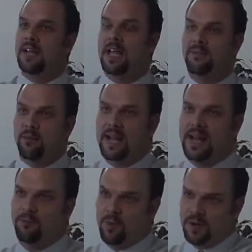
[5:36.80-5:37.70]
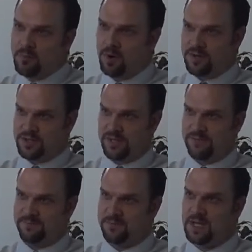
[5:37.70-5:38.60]
If we have one
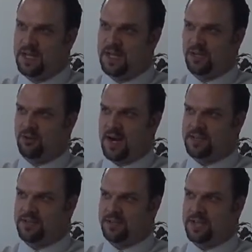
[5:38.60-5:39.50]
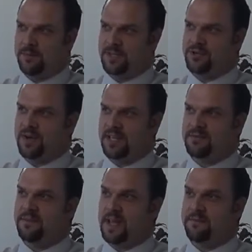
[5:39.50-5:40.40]
person in Christ that demonstrates
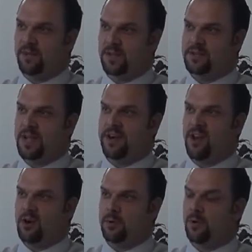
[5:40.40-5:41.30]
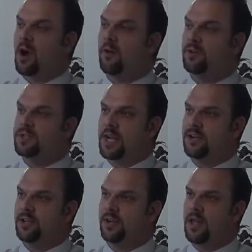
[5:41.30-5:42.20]
faithfulness and an honorable
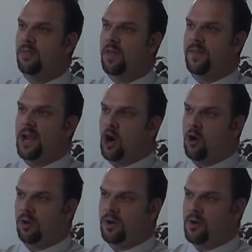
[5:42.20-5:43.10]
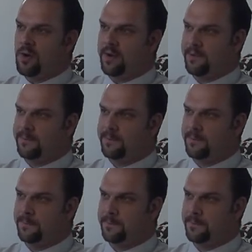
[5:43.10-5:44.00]
conversation, then they all can do it.
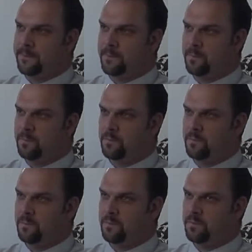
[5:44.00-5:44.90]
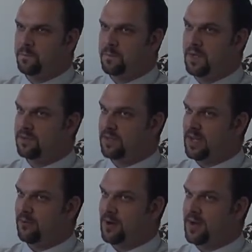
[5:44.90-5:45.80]
Uh-huh. Isn't
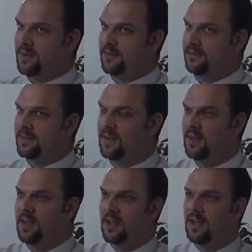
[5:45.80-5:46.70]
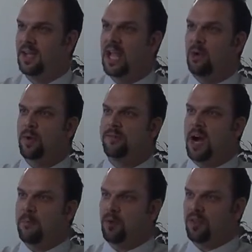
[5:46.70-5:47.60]
that right? And we've
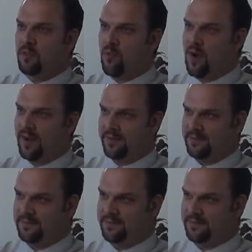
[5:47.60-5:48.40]
got more than one.